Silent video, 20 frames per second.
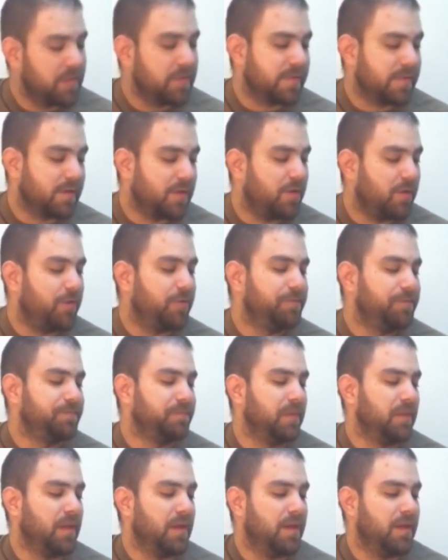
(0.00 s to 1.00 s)

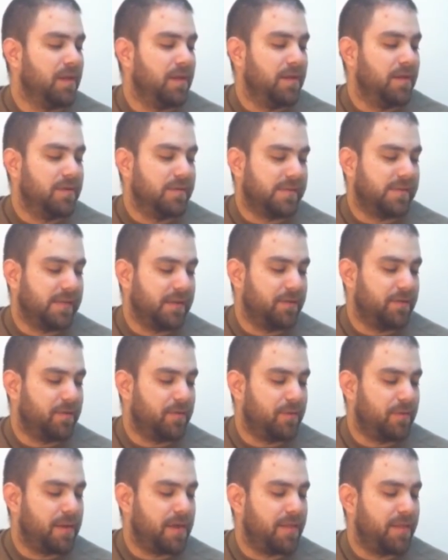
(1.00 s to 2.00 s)
So,
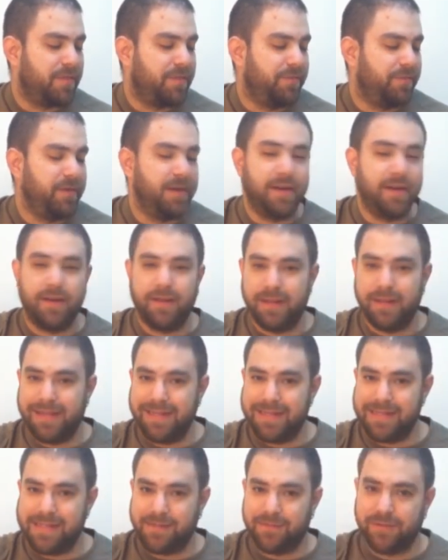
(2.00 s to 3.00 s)
0, 1, 3,
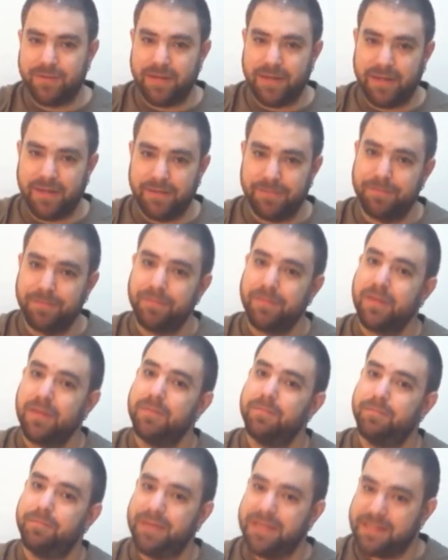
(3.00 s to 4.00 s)
E string,
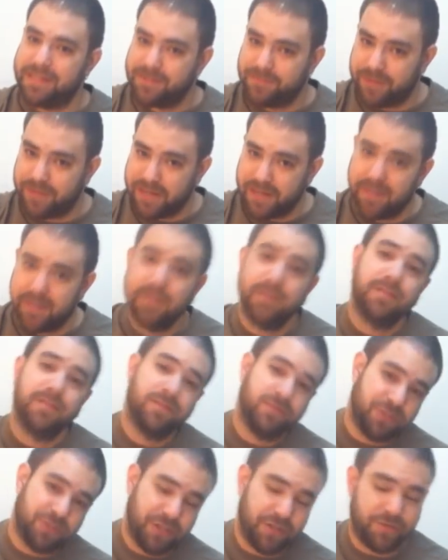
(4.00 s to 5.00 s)
B
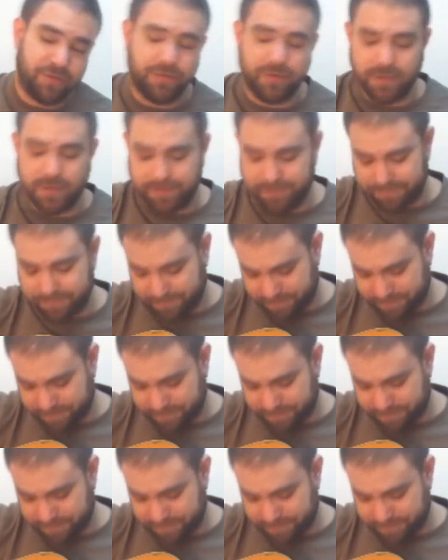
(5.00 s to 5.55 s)
string, G chord.